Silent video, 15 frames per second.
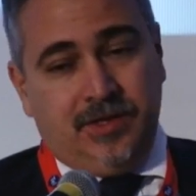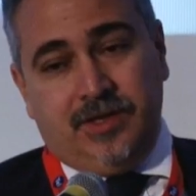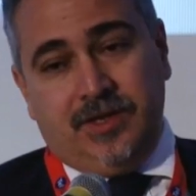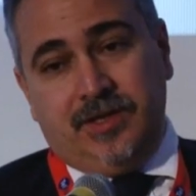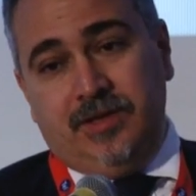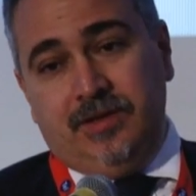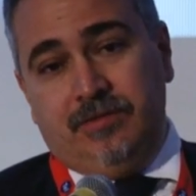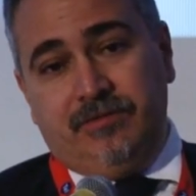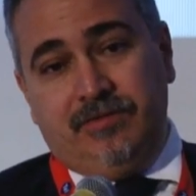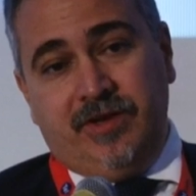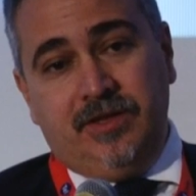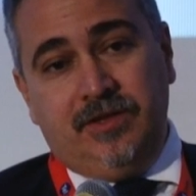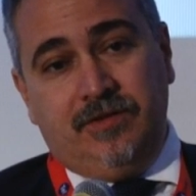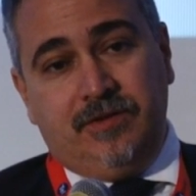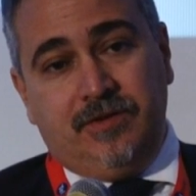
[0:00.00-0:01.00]
that
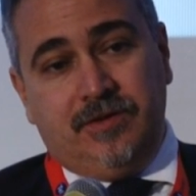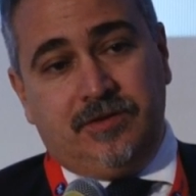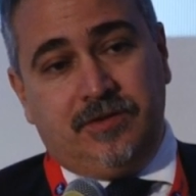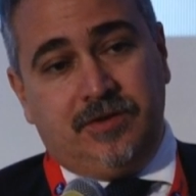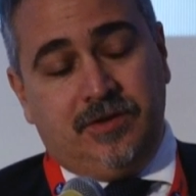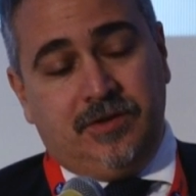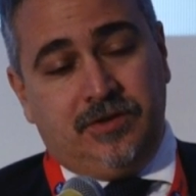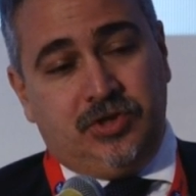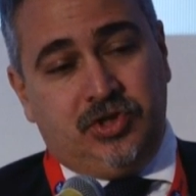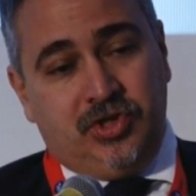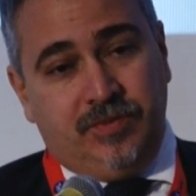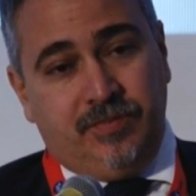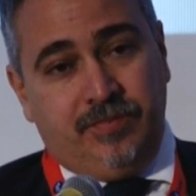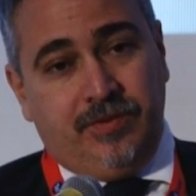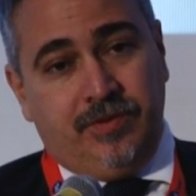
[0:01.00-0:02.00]
invented a
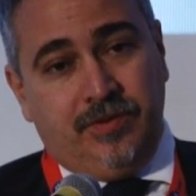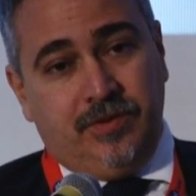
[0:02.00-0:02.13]
chip